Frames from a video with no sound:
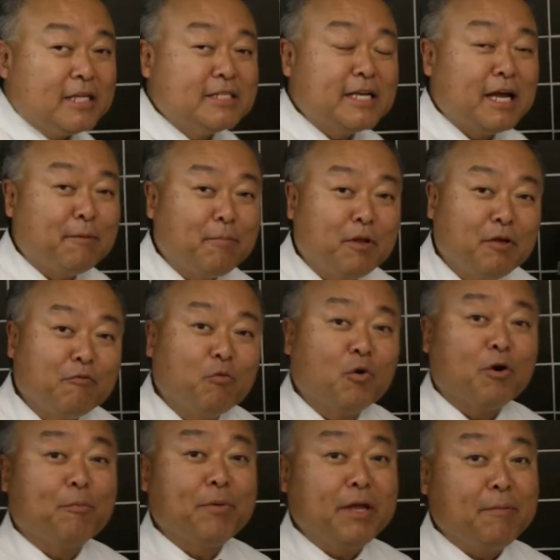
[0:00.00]
example of
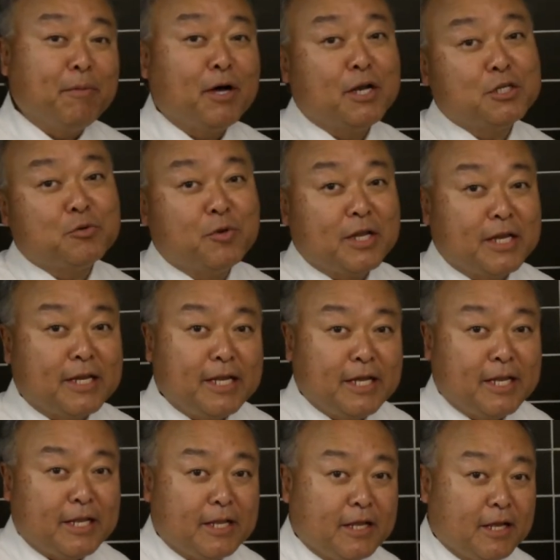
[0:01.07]
where PeePod is really
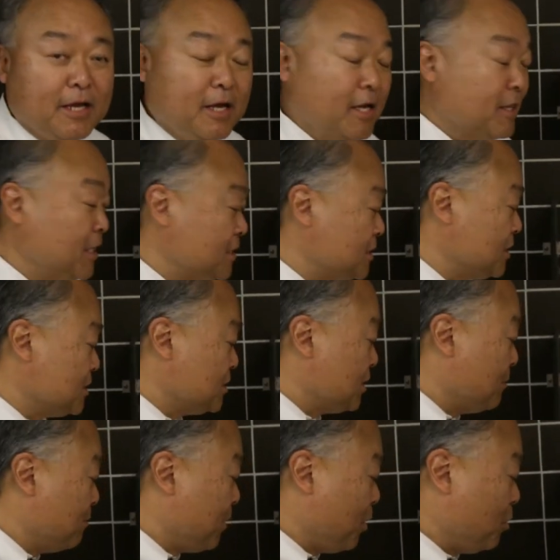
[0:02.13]
needed. This is the
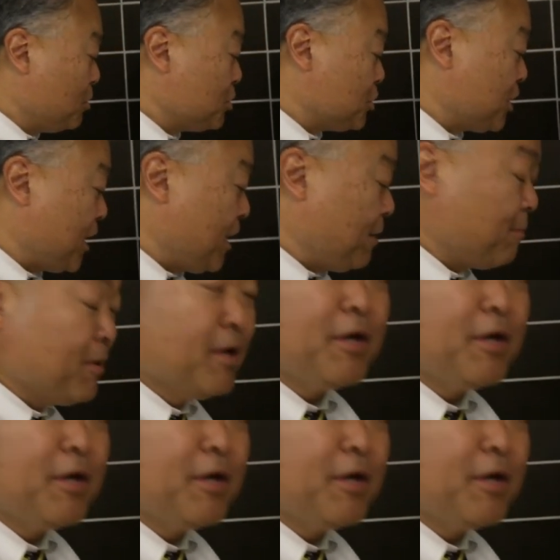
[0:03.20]
bowl shape